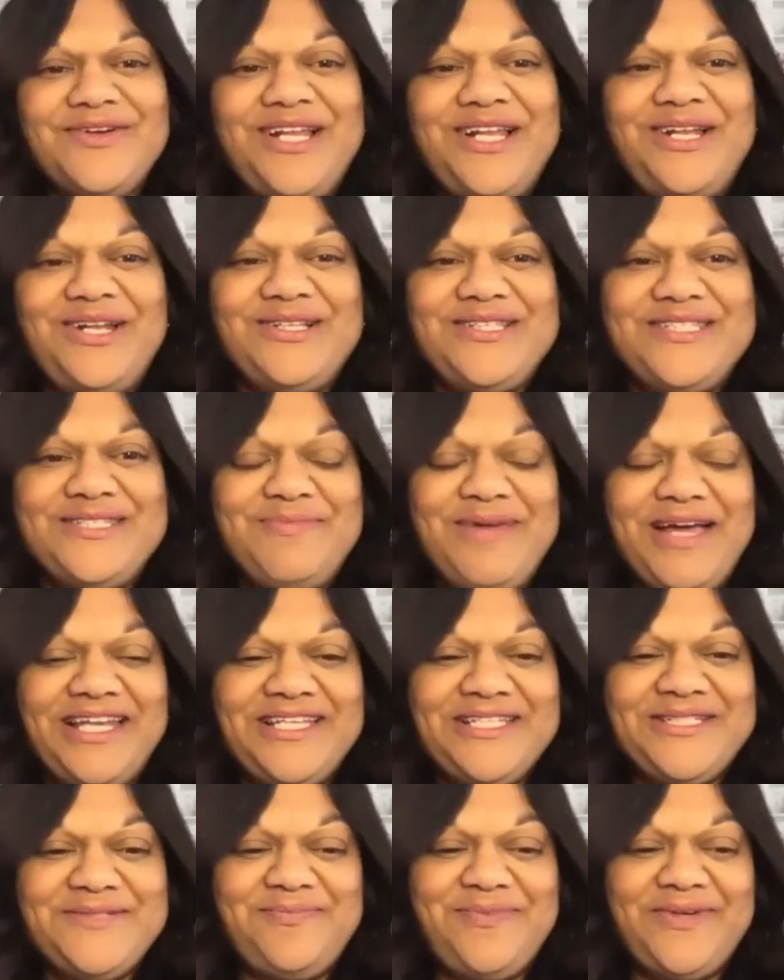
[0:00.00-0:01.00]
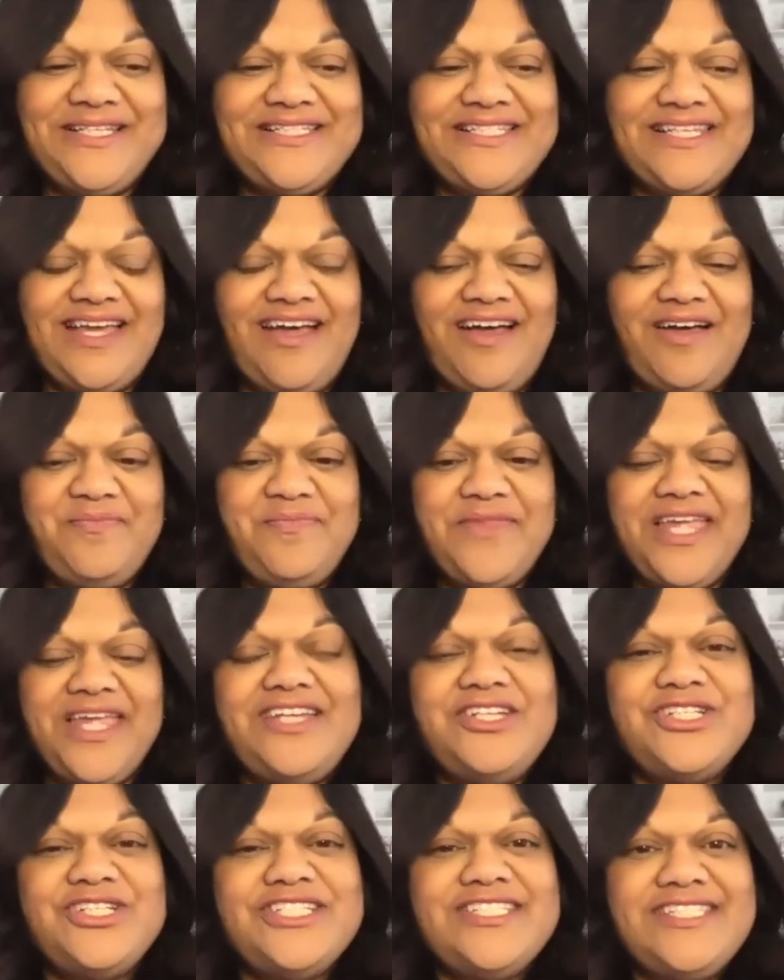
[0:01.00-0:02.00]
lot to manage, but um,
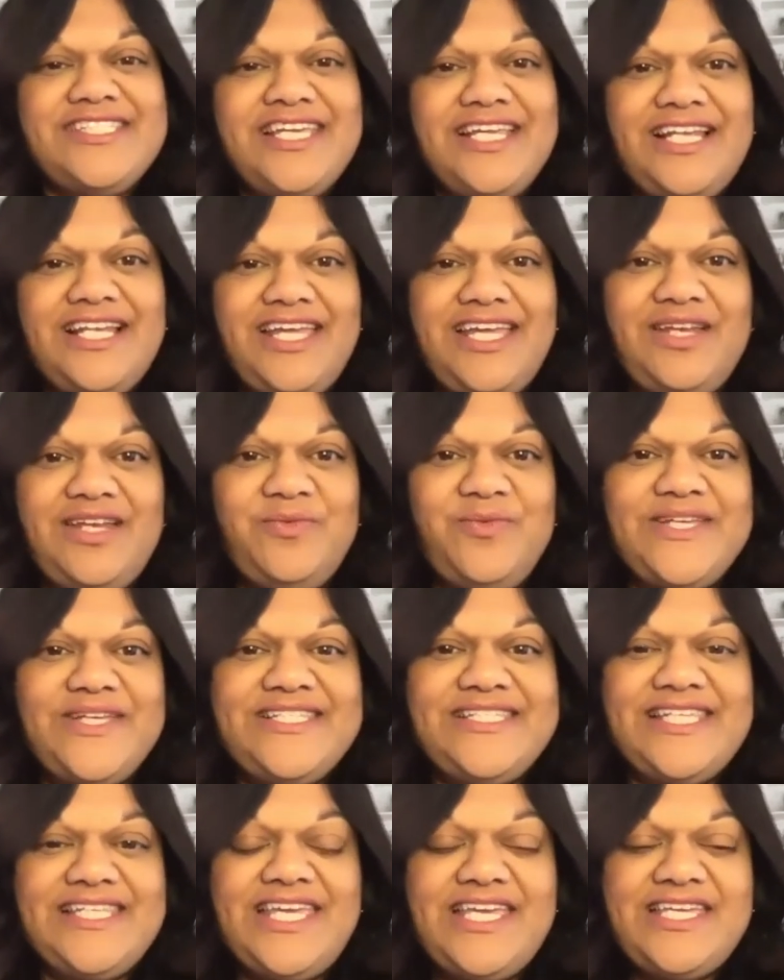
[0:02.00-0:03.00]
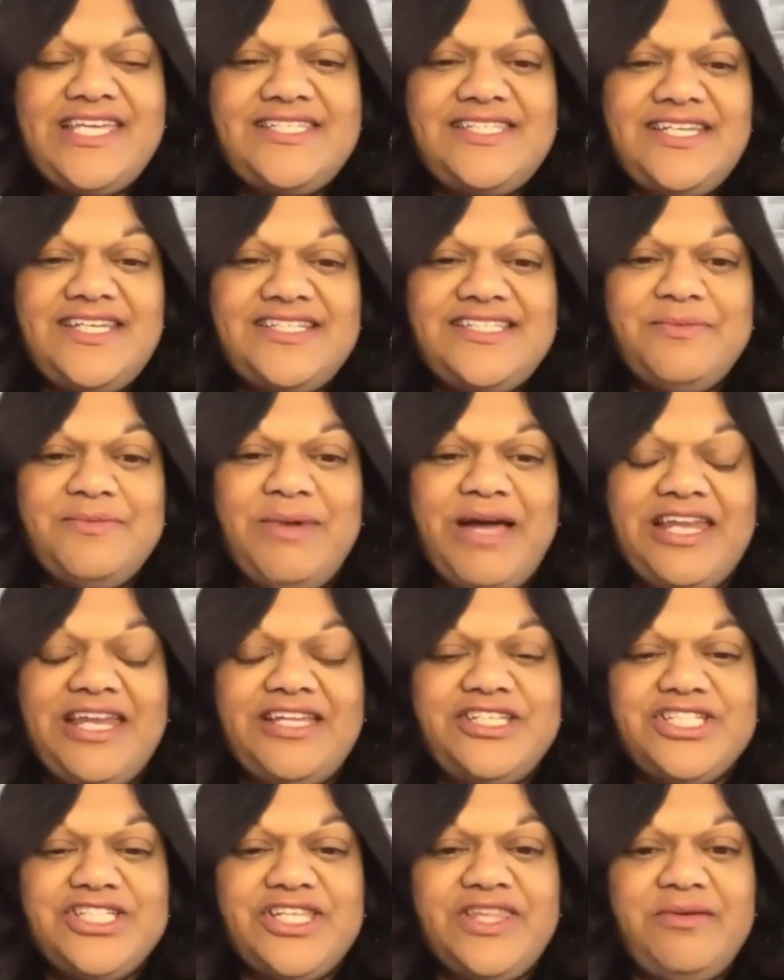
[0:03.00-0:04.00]
interestingly, it was easier to
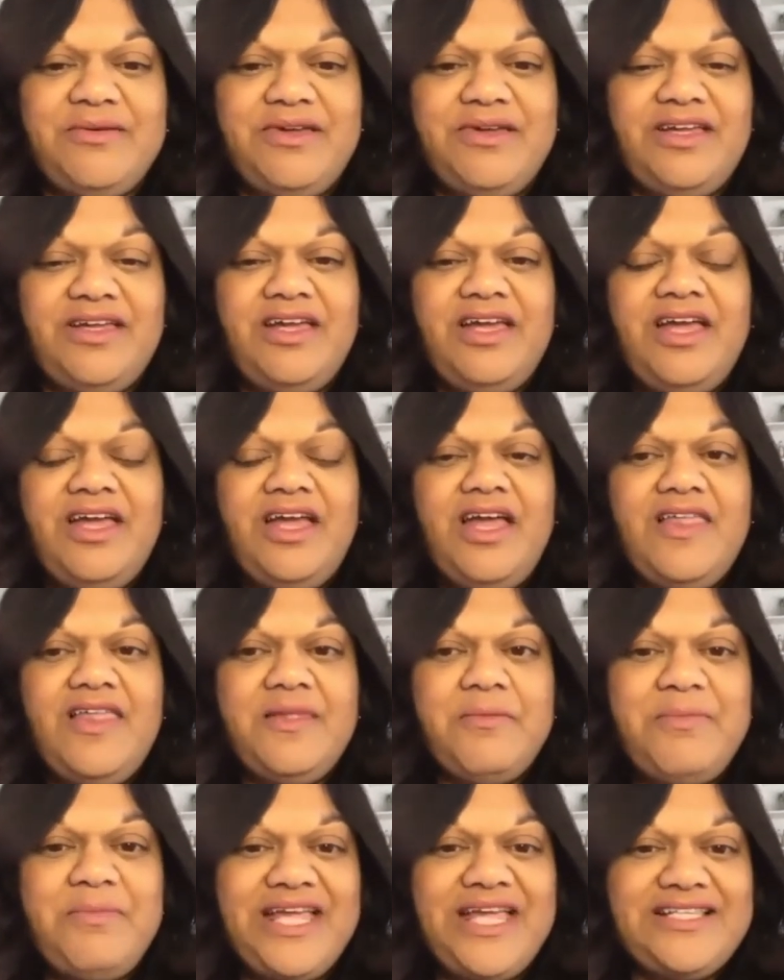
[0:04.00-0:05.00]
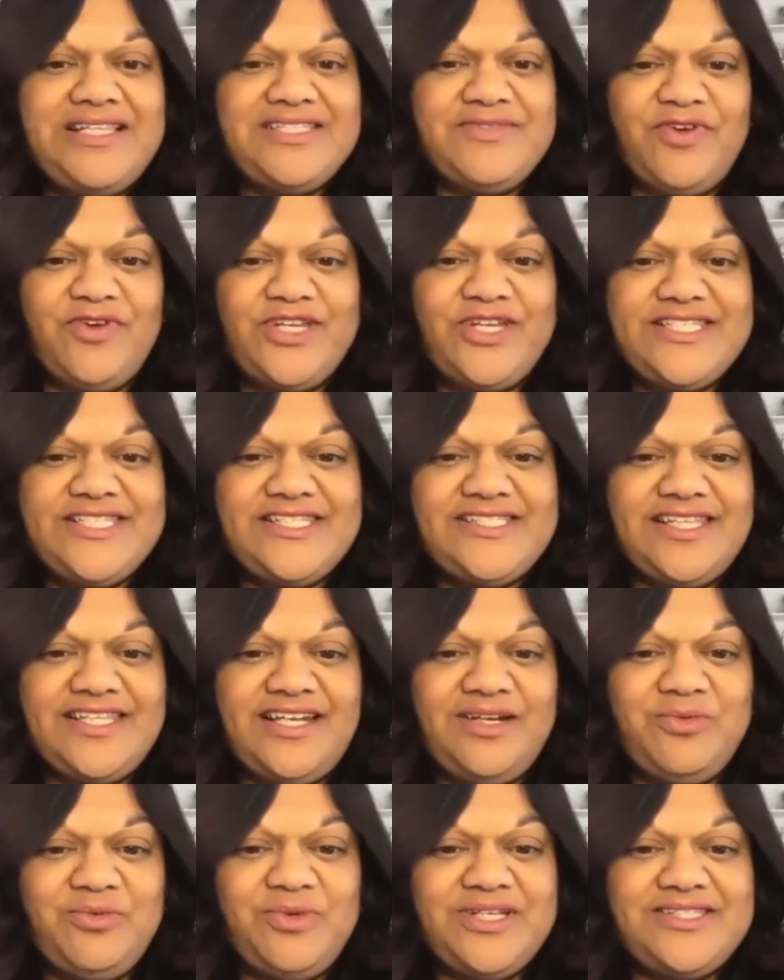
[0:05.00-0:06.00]
manage the the men's voices than
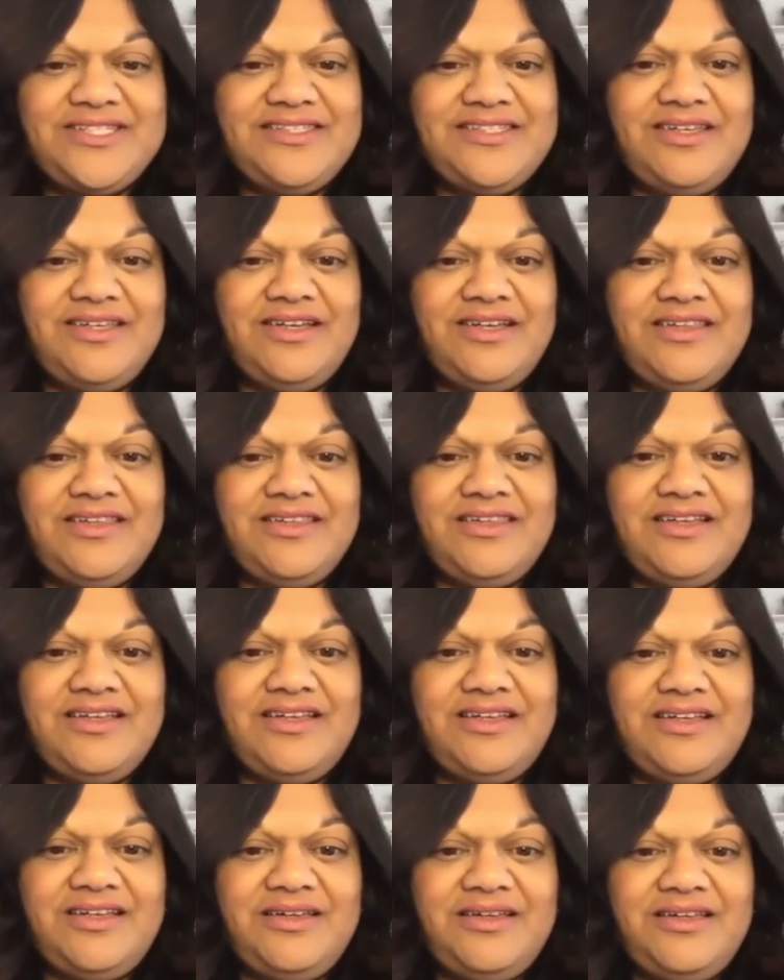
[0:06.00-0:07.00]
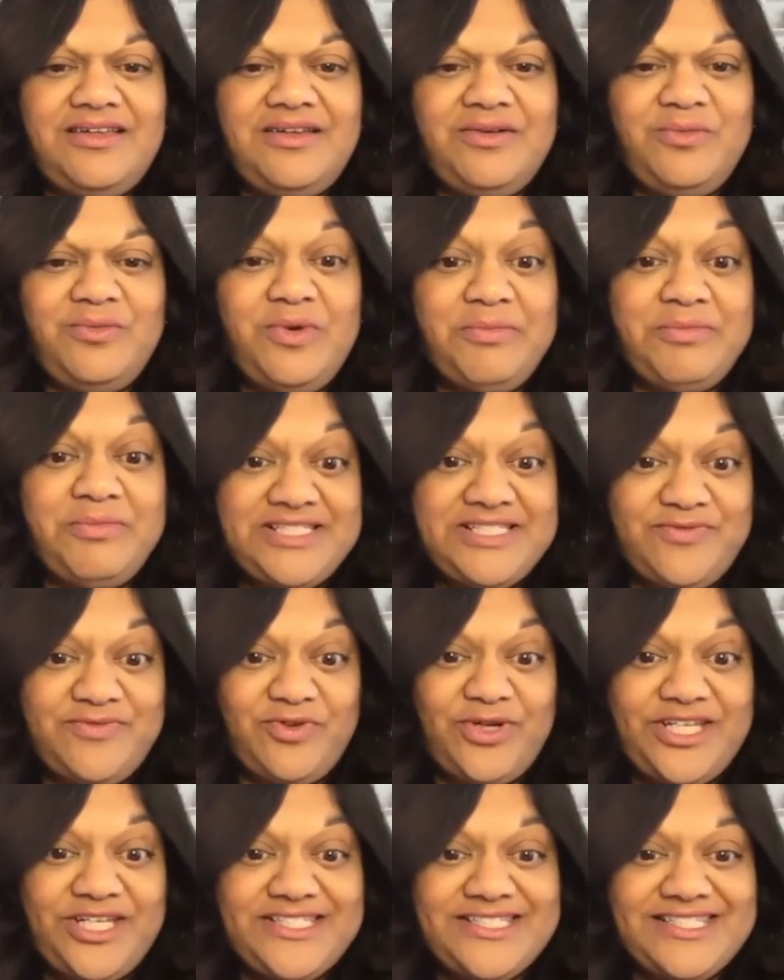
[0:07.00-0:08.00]
it was the the woman's
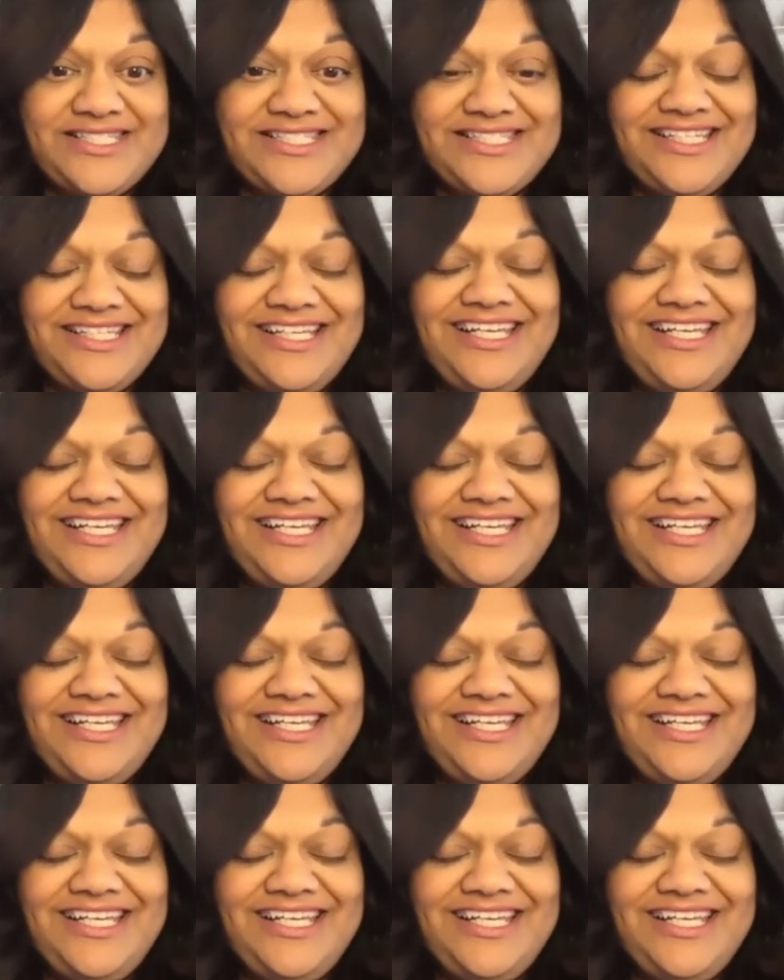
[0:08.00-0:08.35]
voice.